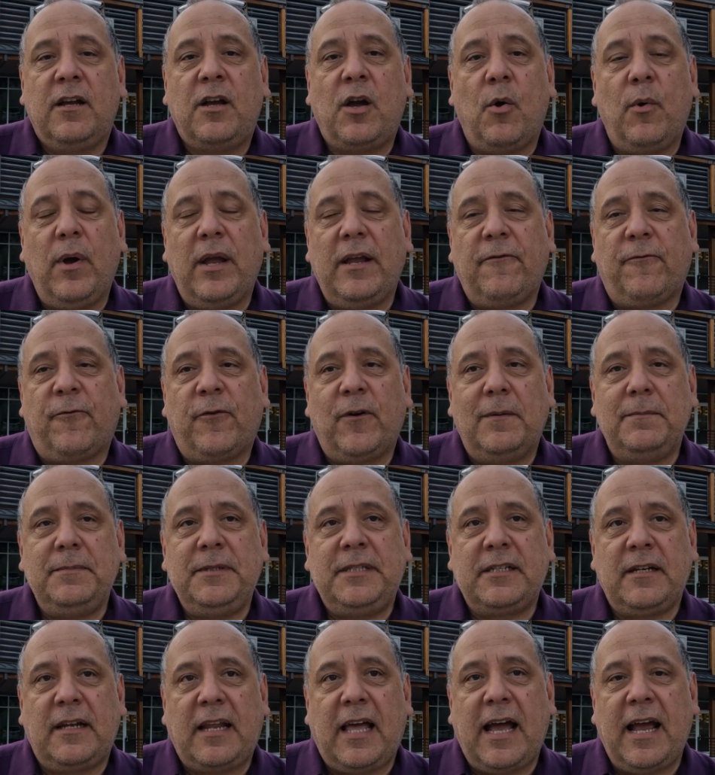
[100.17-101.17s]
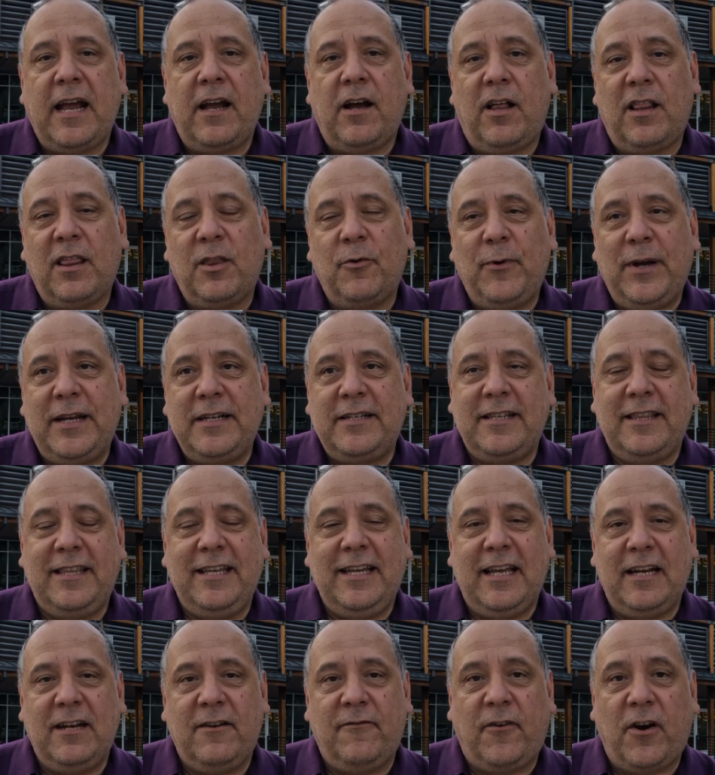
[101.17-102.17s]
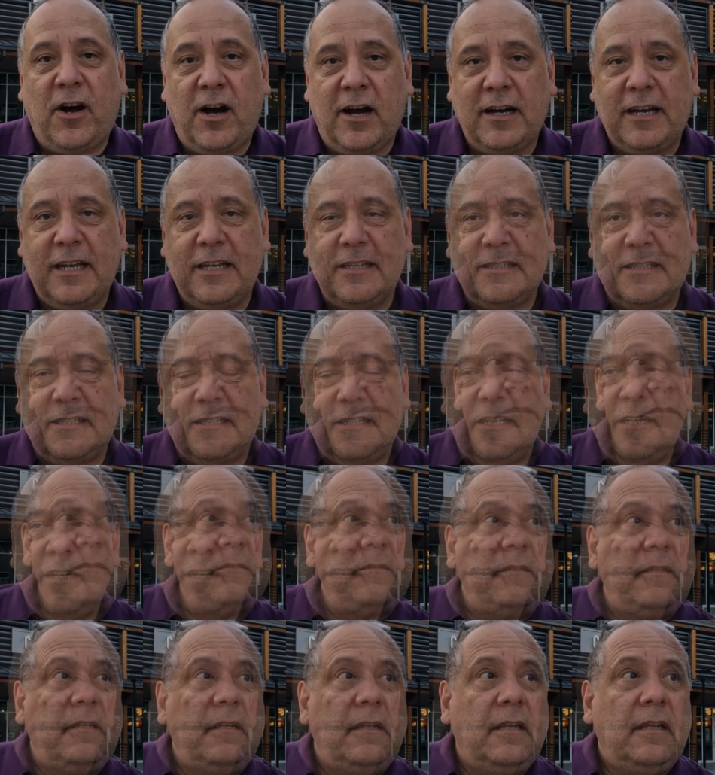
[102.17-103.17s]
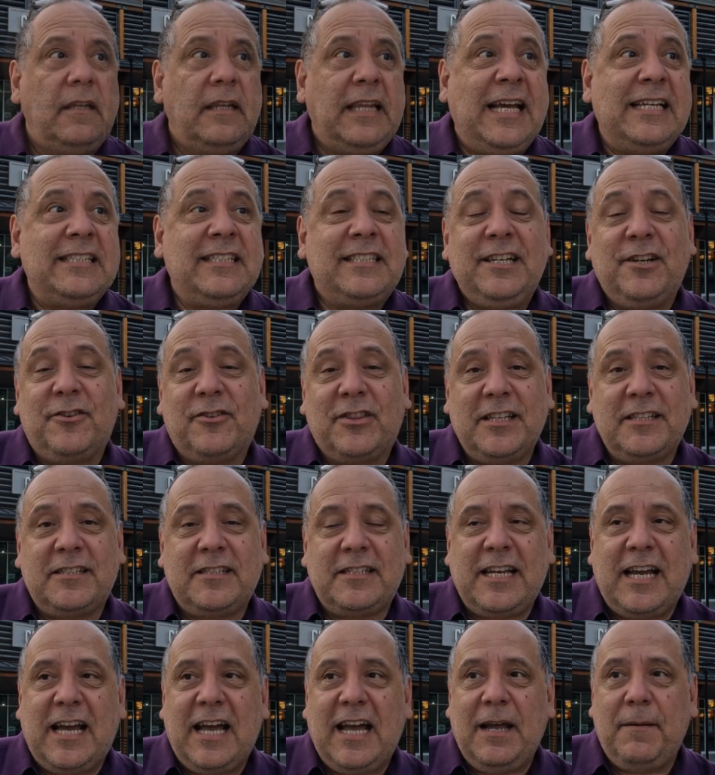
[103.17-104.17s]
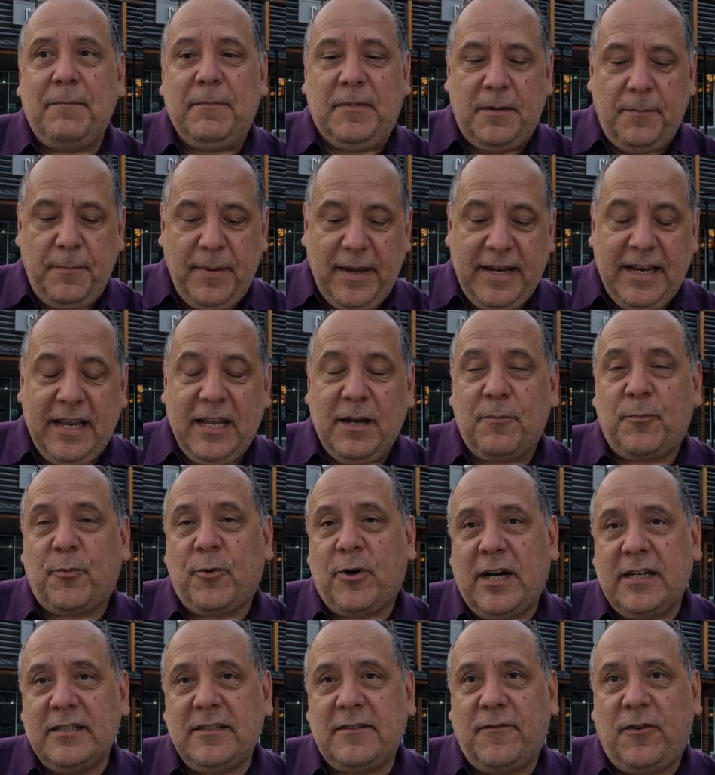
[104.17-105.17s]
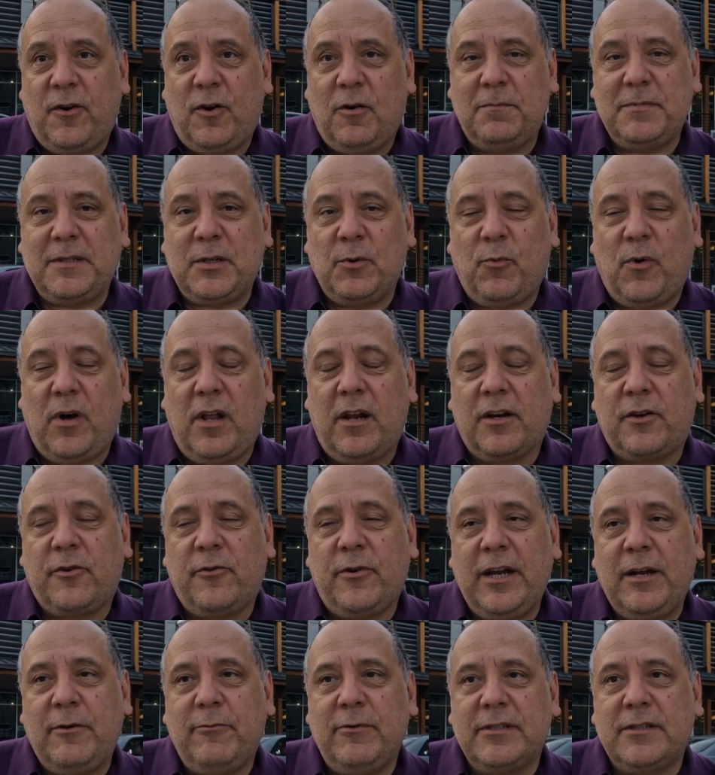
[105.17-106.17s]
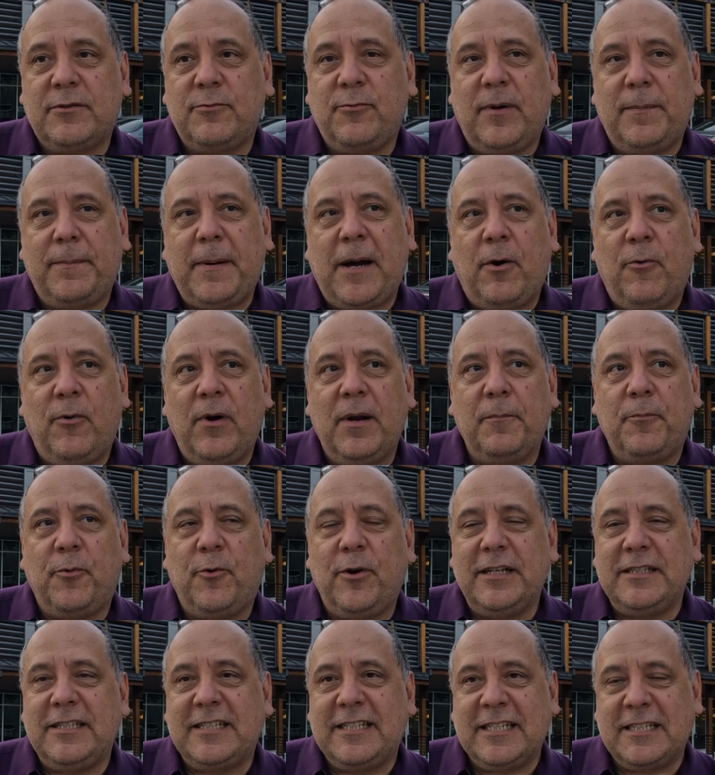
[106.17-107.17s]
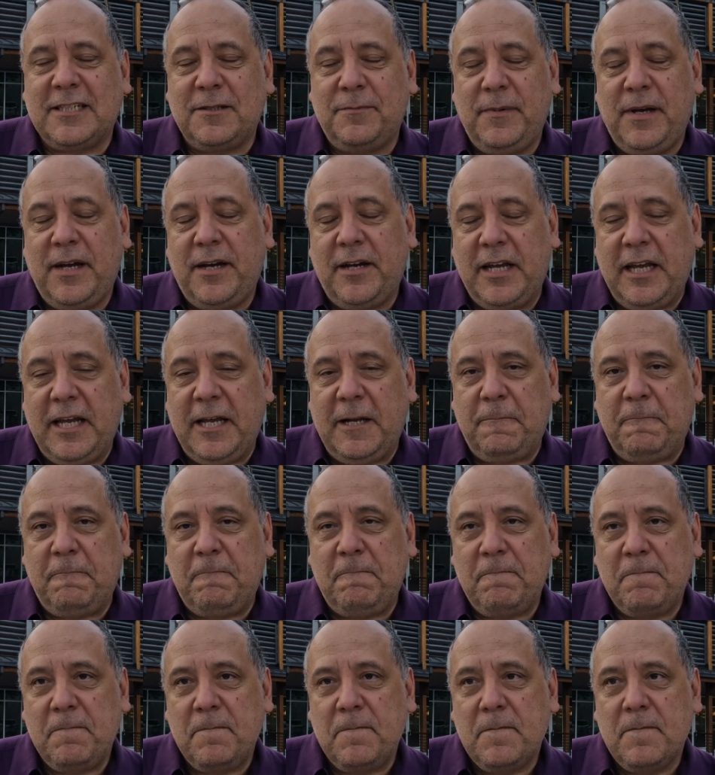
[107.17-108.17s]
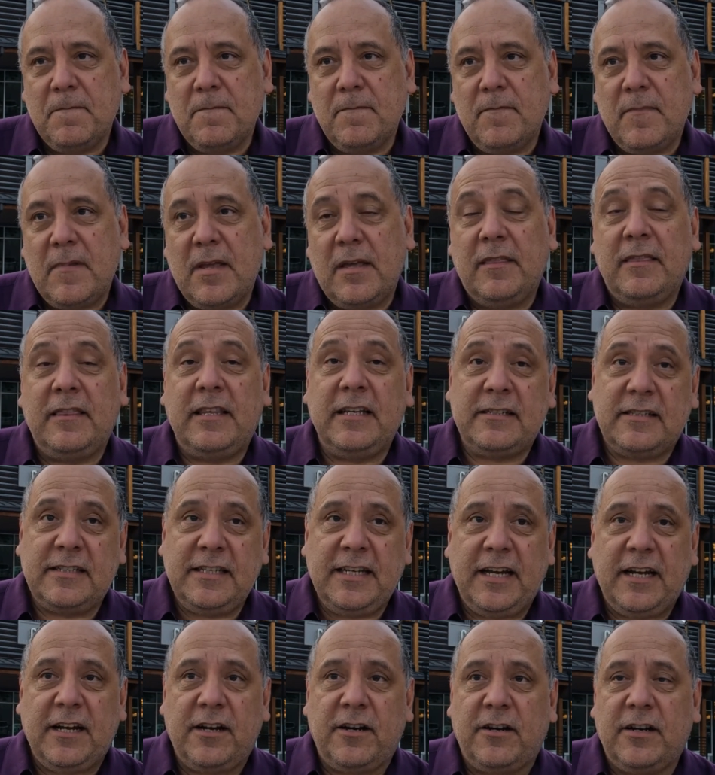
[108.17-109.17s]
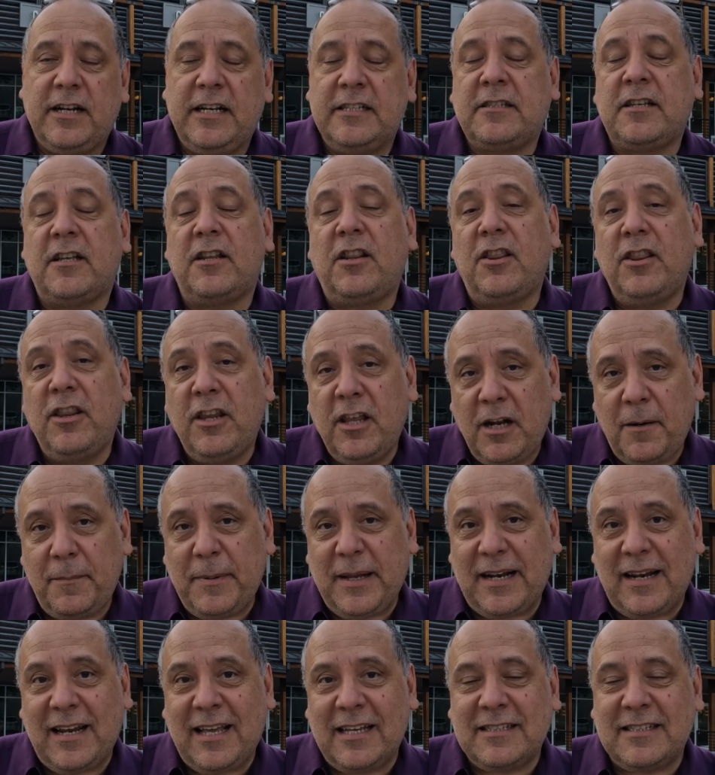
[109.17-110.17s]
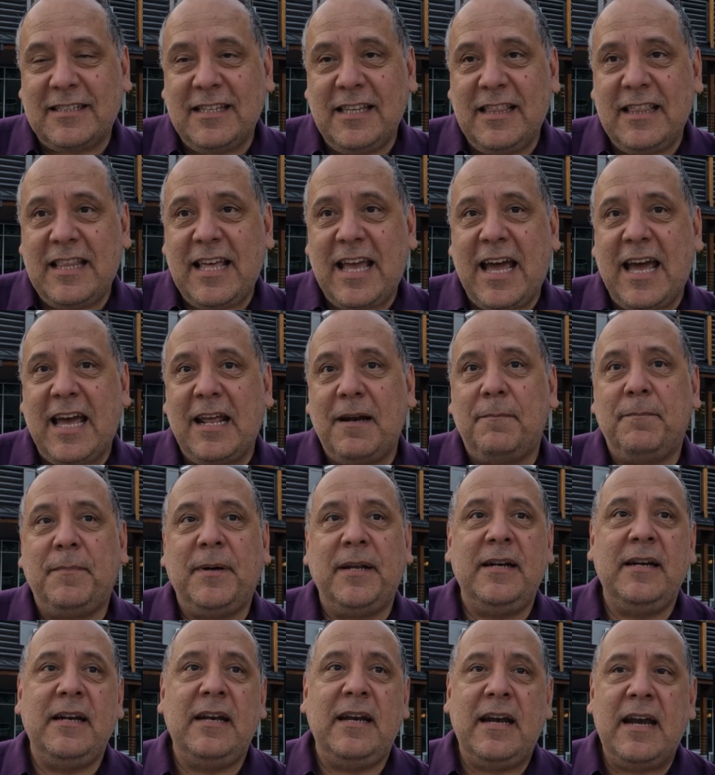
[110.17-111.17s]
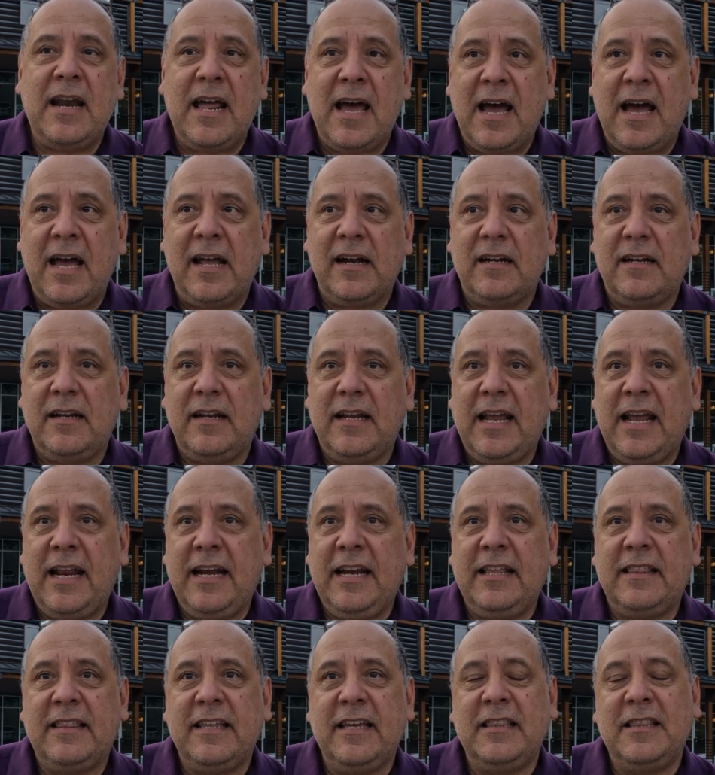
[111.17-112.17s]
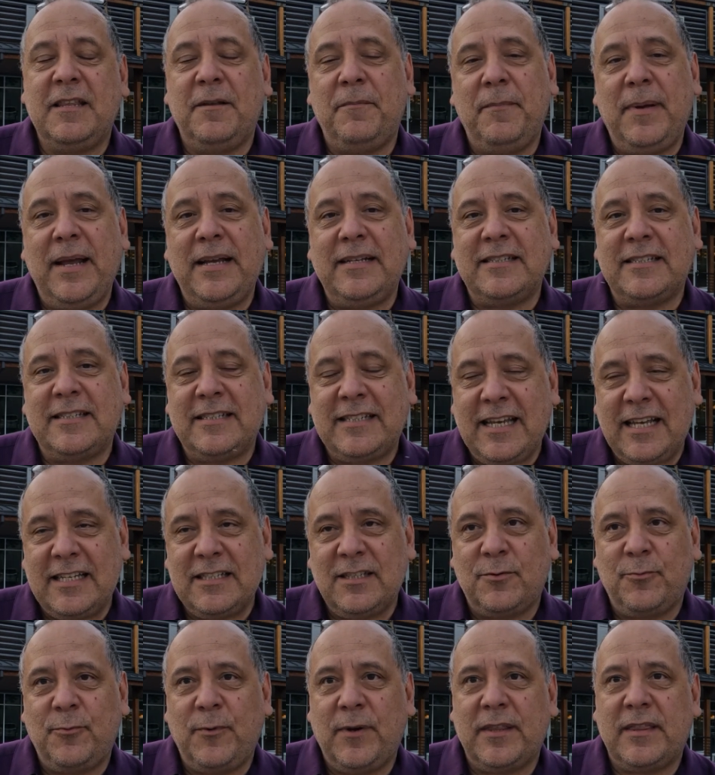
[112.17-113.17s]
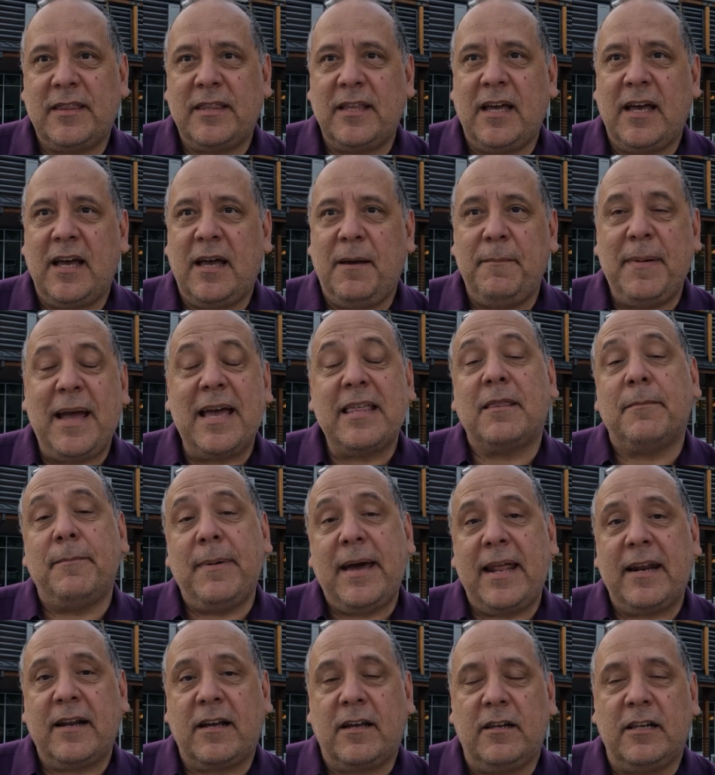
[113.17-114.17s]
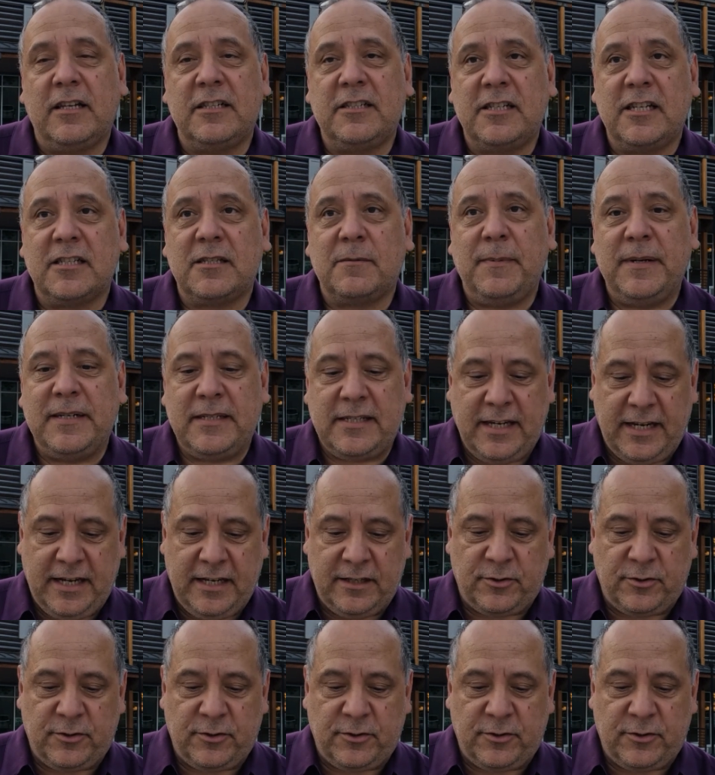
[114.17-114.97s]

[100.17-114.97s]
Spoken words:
going from July all the way to the end of August. Last year at this time, the median price of homes in Walnut Creek was about $1.6 million. This year, it's a little bit less than that, but not anything that makes sense with mathematical adjustment to